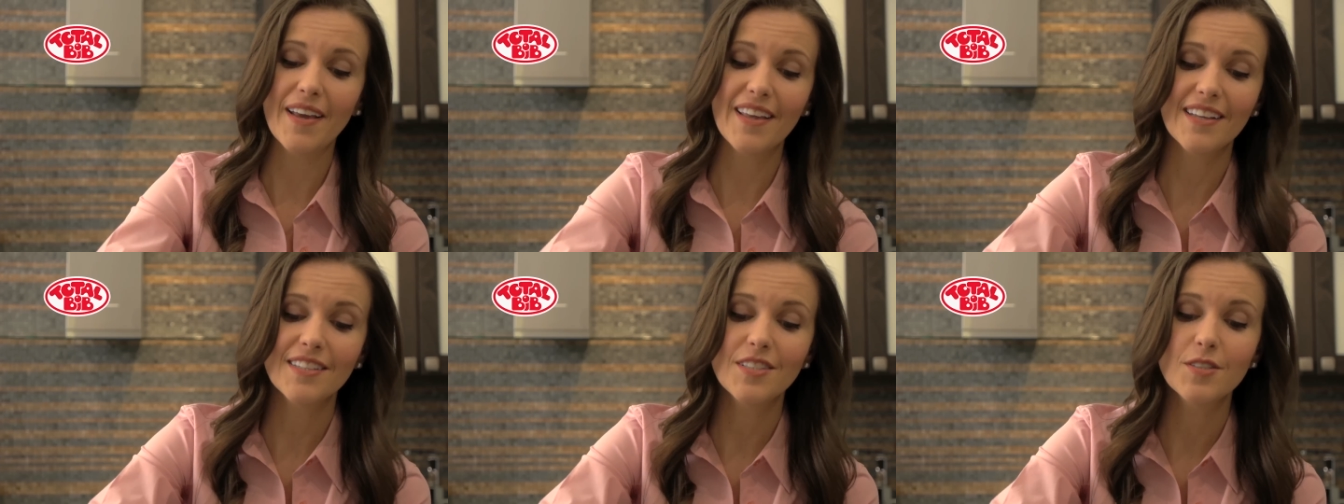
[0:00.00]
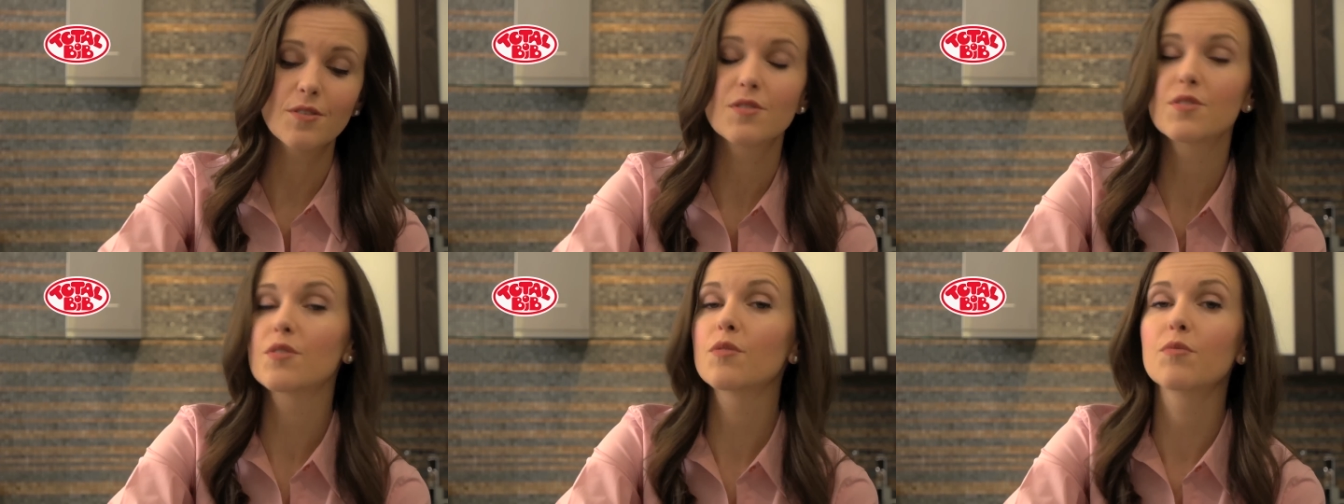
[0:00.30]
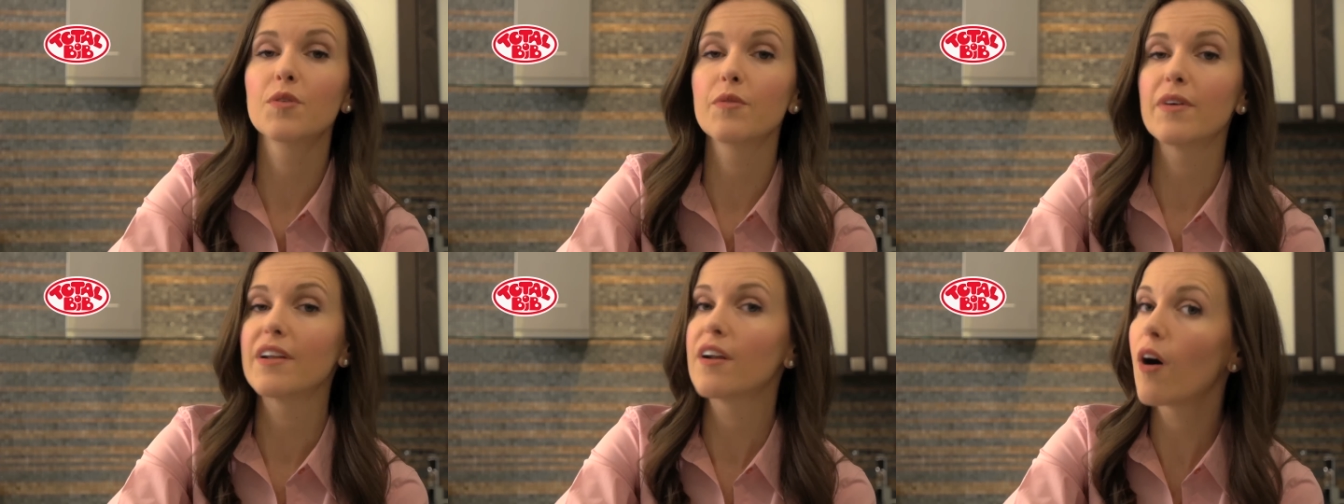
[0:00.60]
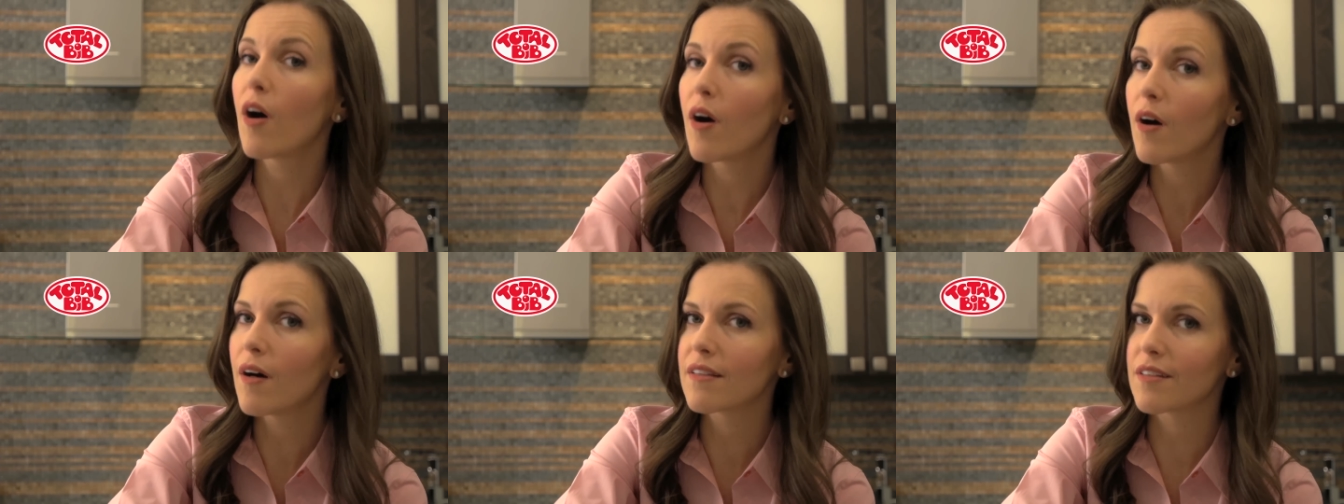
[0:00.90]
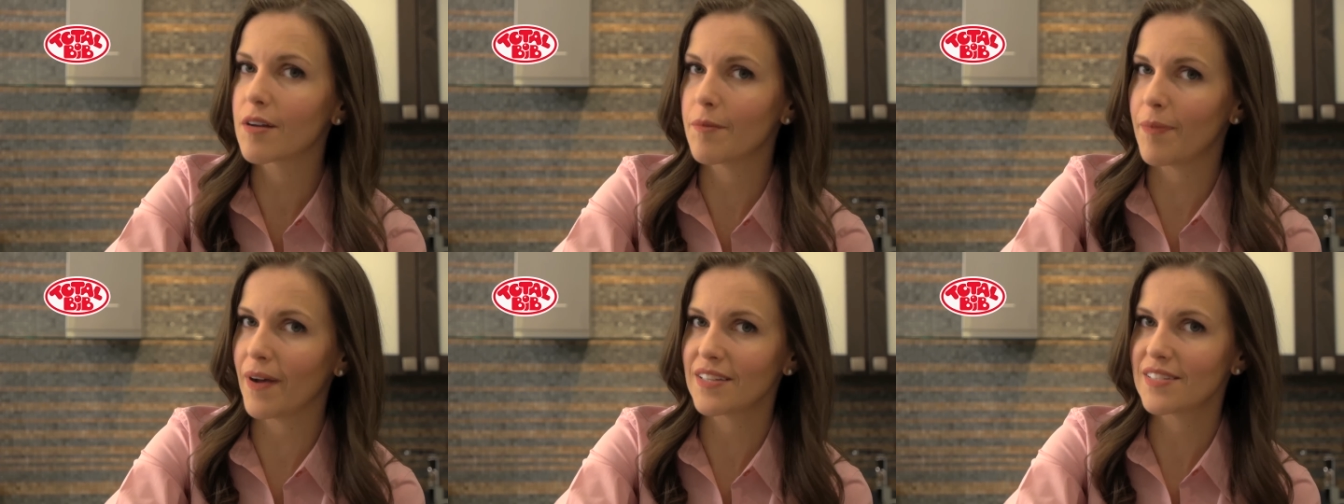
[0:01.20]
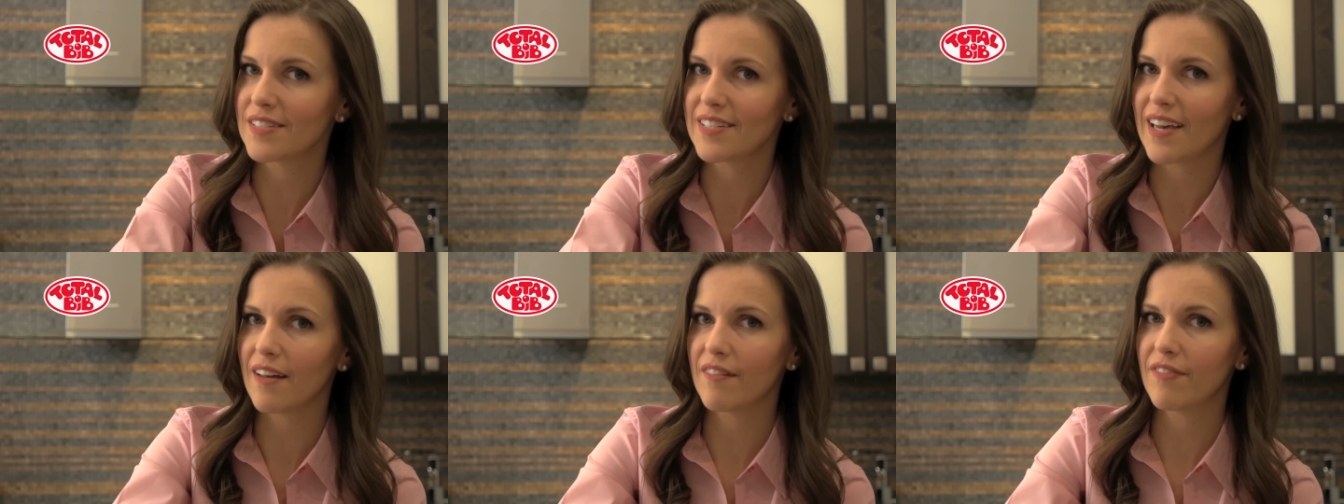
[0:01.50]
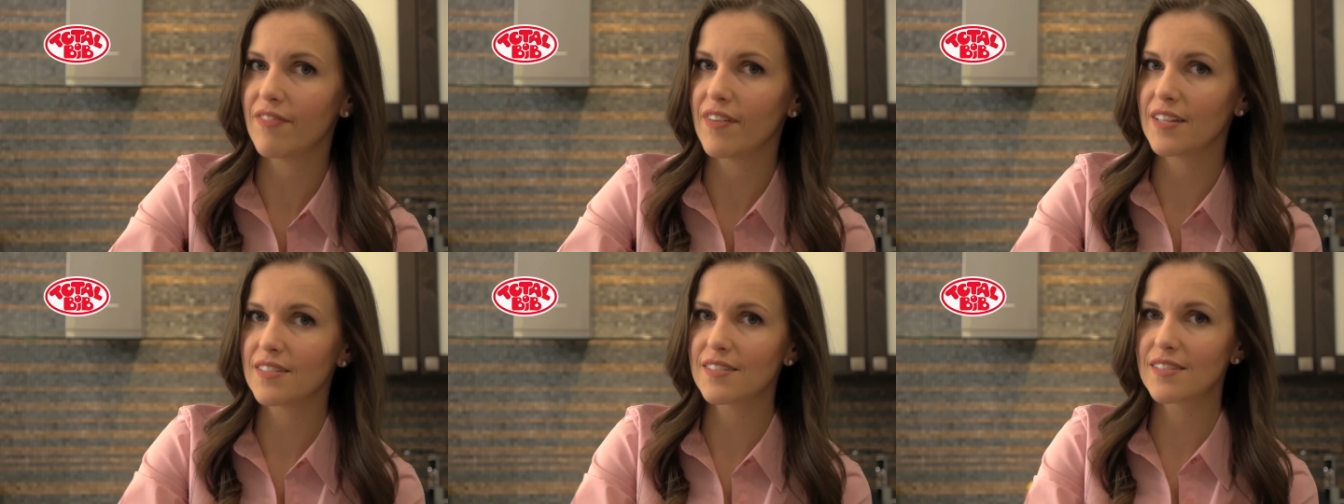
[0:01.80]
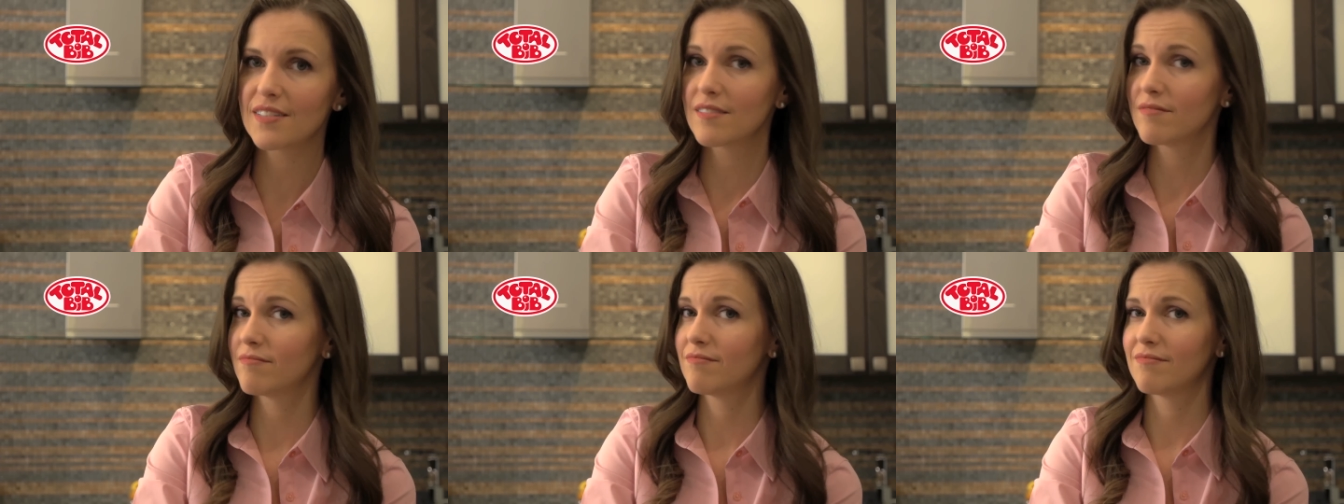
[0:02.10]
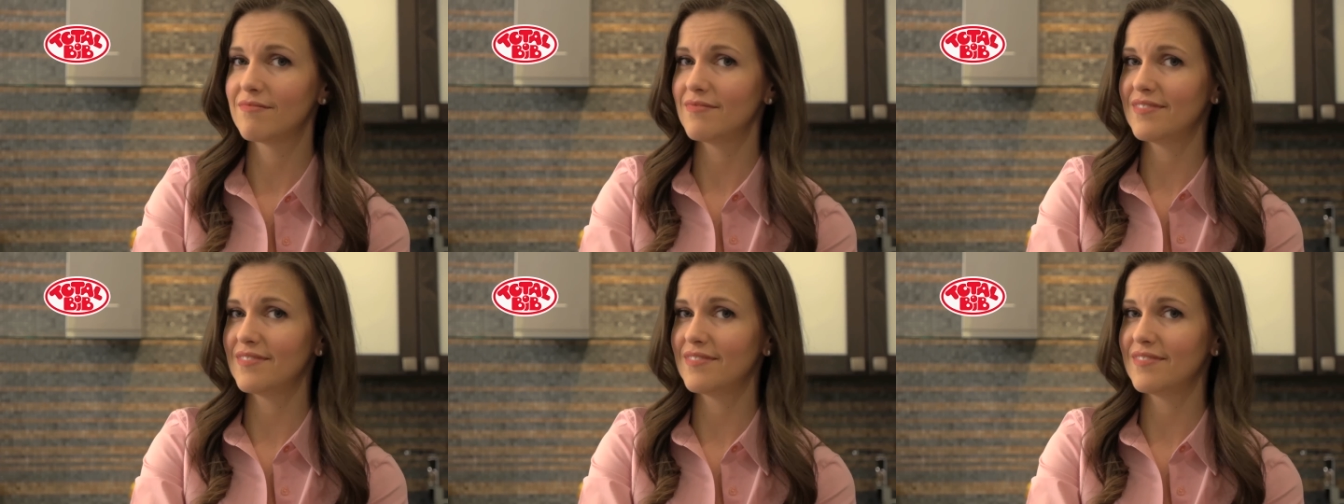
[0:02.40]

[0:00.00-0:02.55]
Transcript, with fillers: My kids used to ruin all their best outfits.